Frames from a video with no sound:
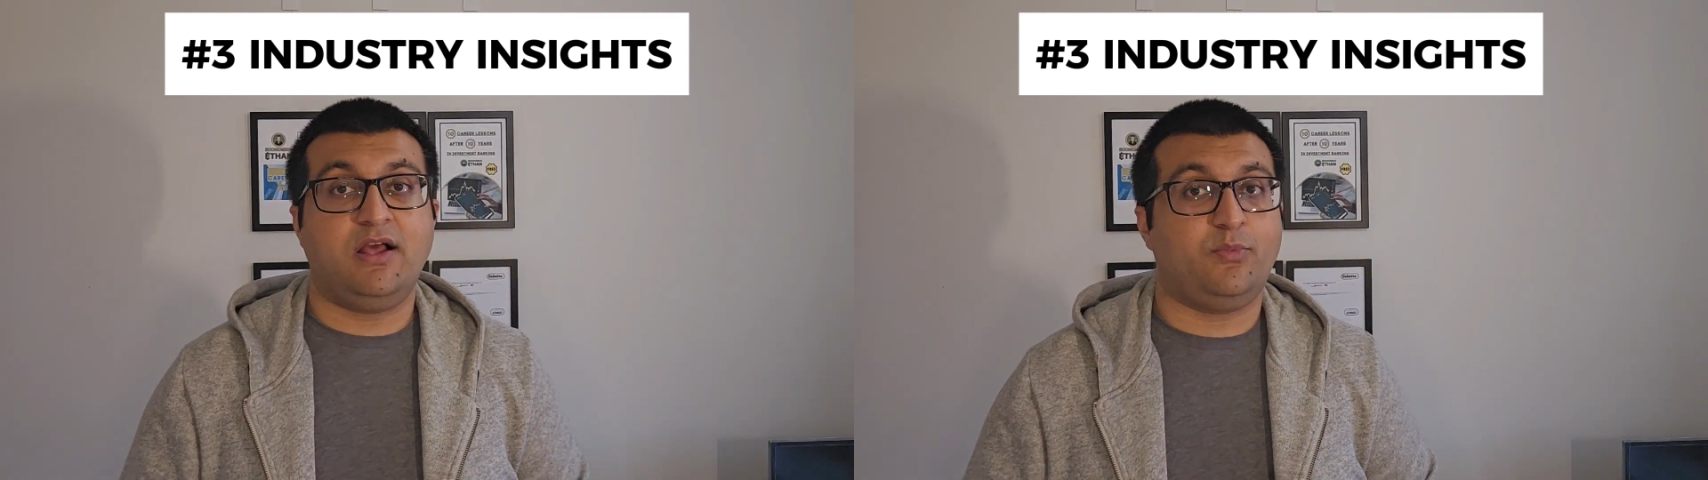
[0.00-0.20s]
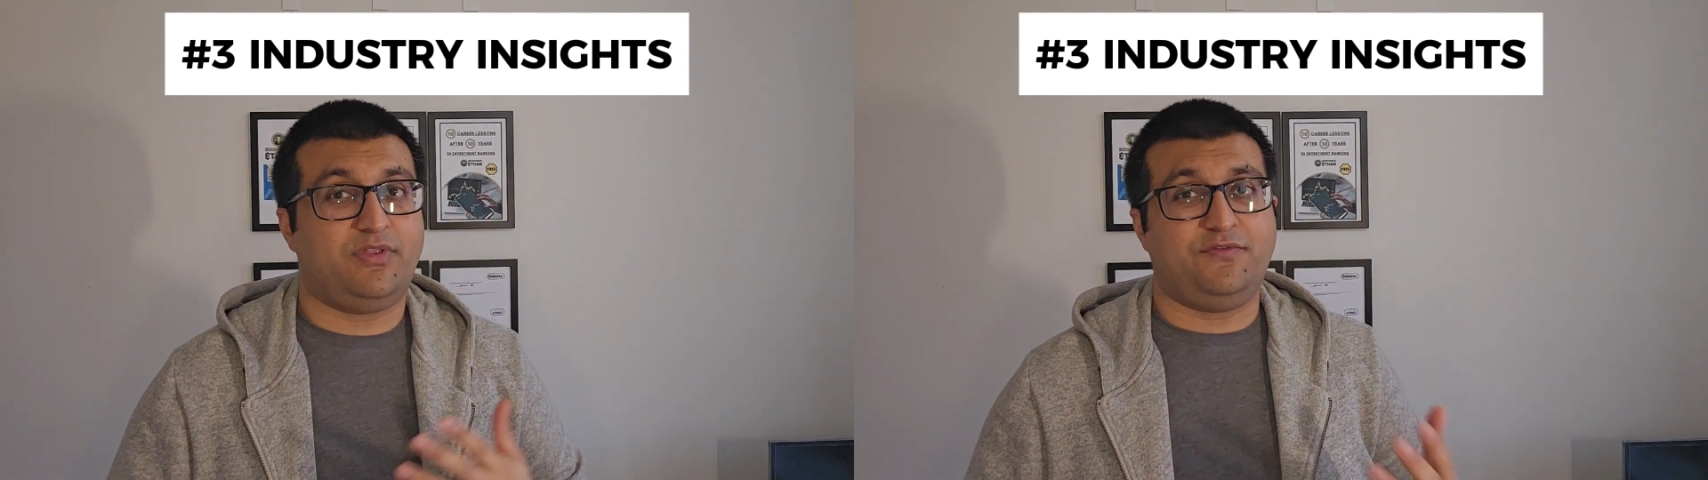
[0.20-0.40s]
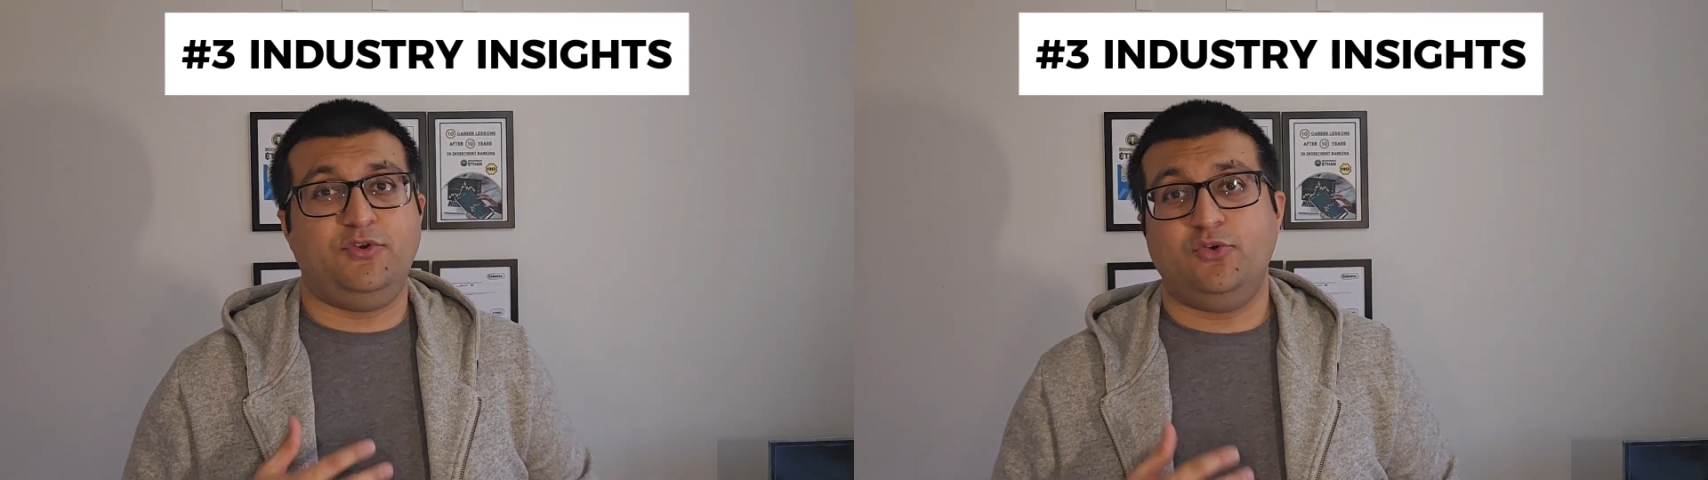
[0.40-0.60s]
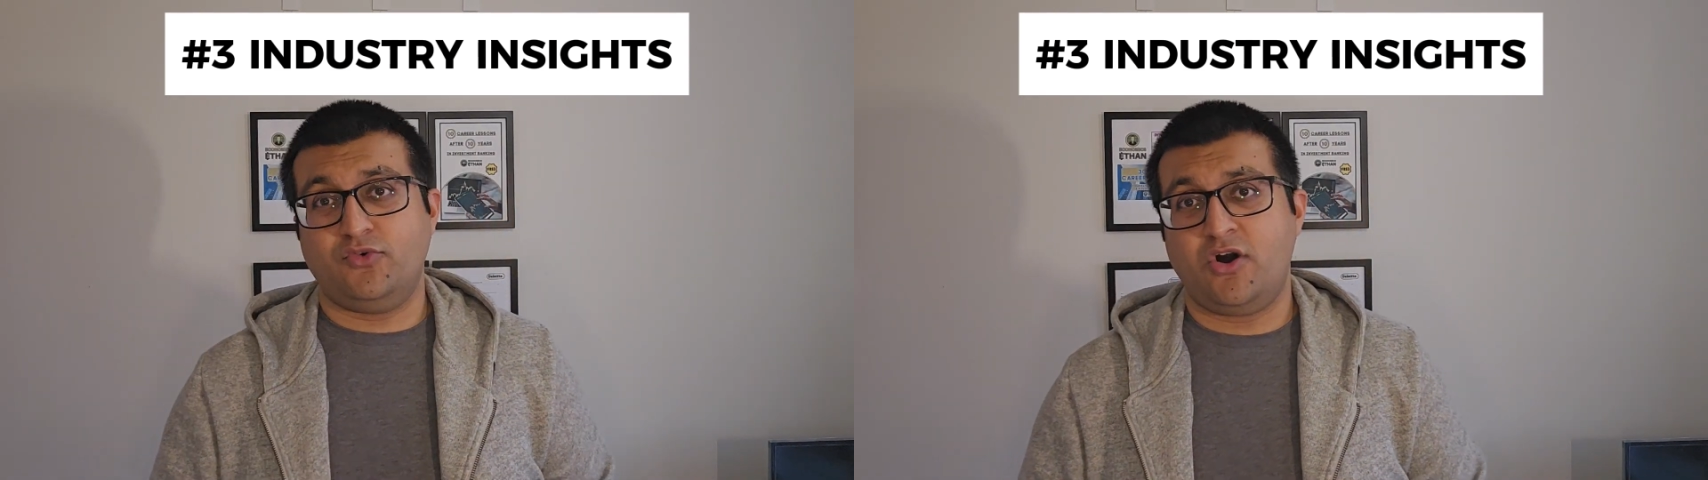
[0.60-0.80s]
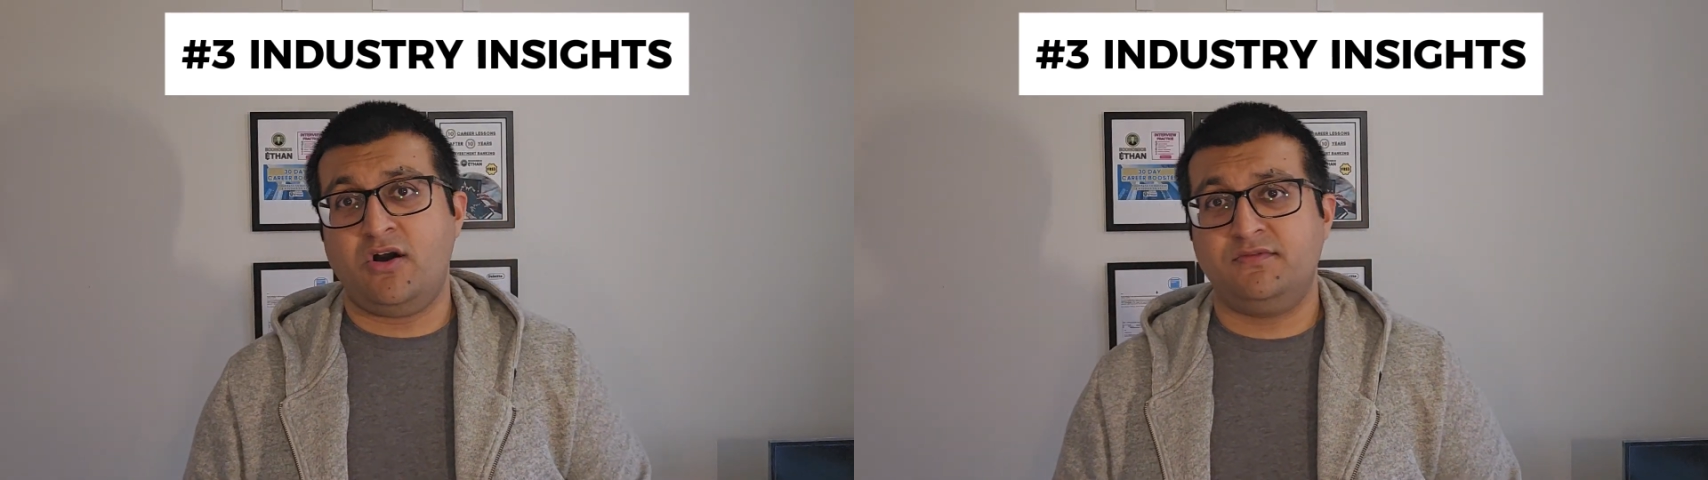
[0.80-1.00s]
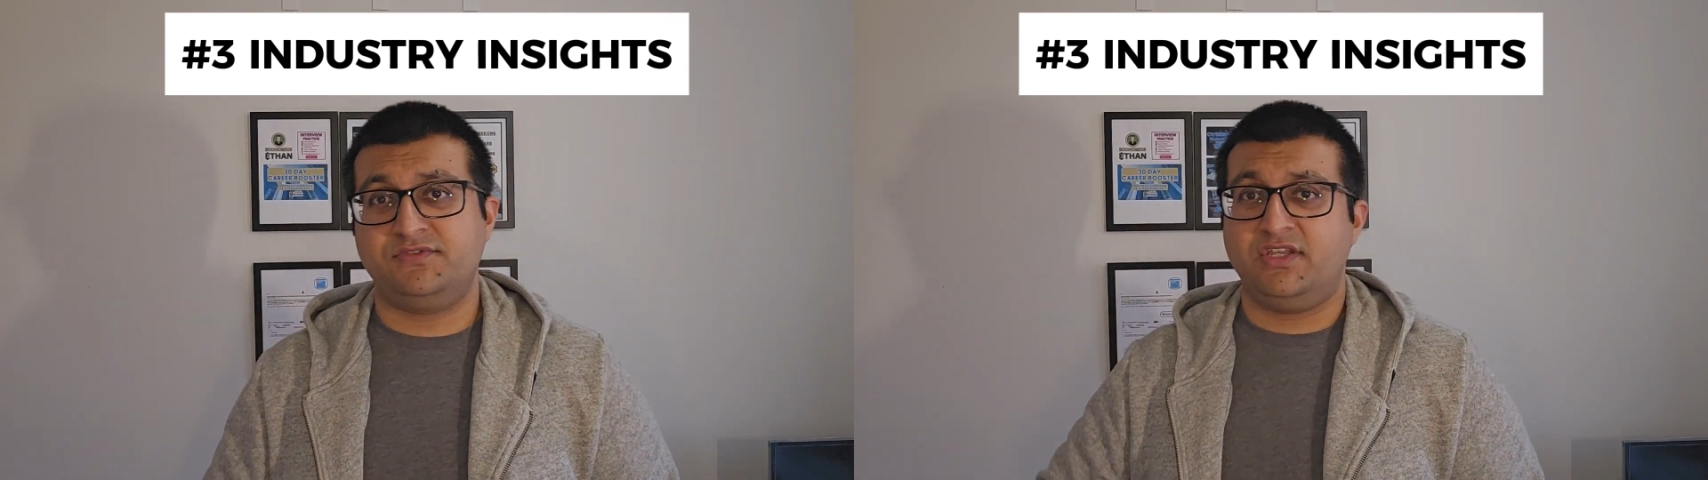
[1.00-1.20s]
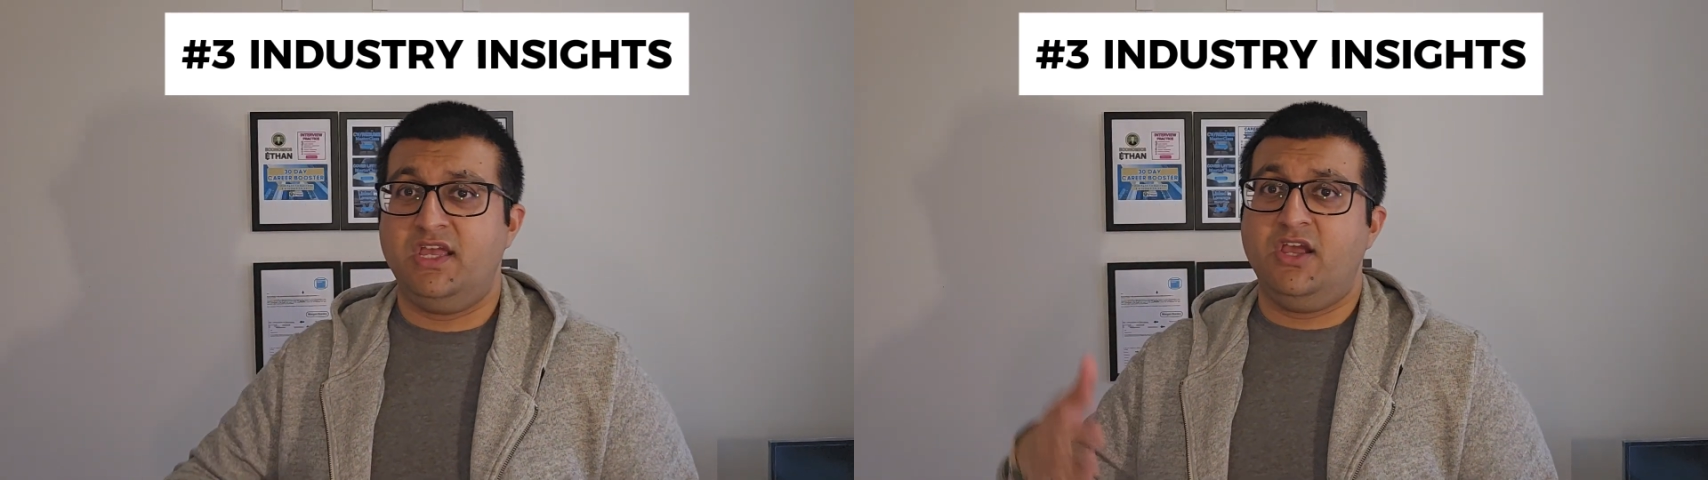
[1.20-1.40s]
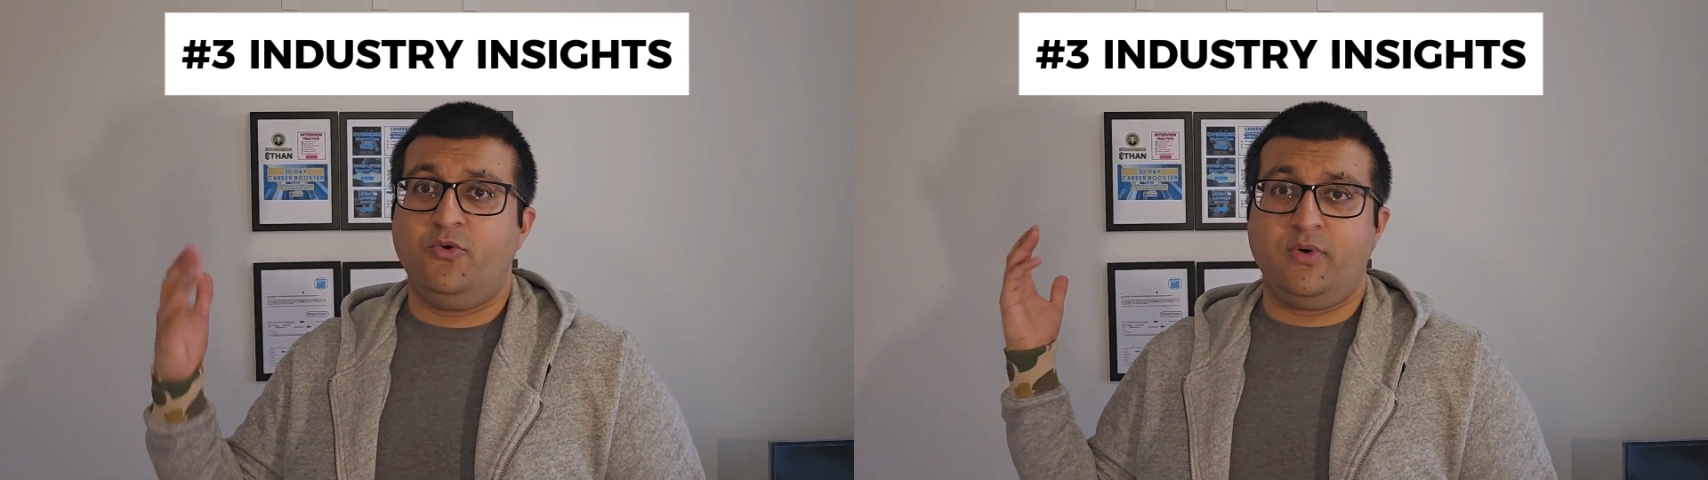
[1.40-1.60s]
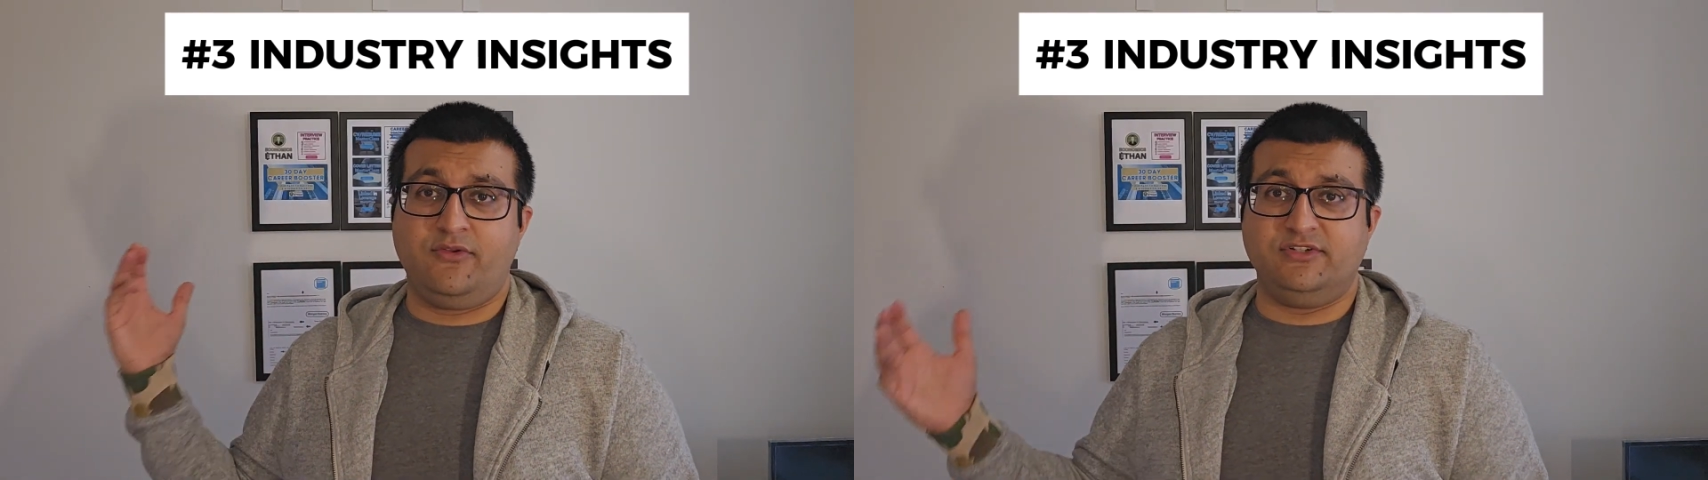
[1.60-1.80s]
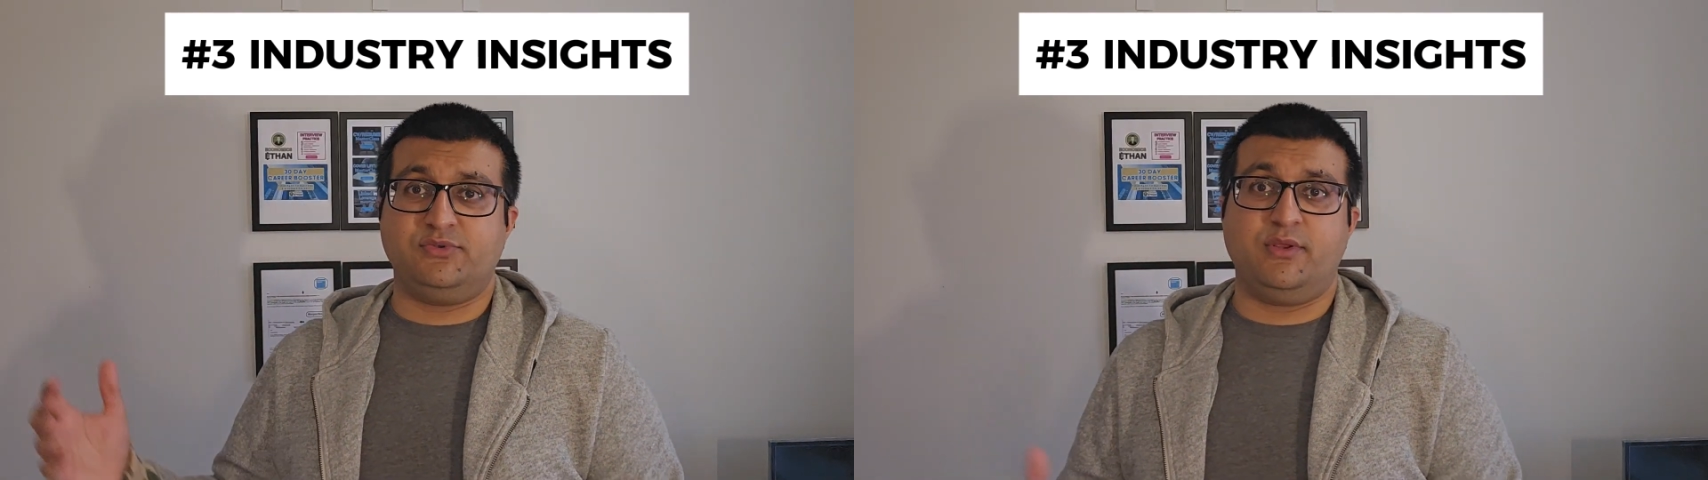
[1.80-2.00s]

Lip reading: with a few graphs, whether it's with a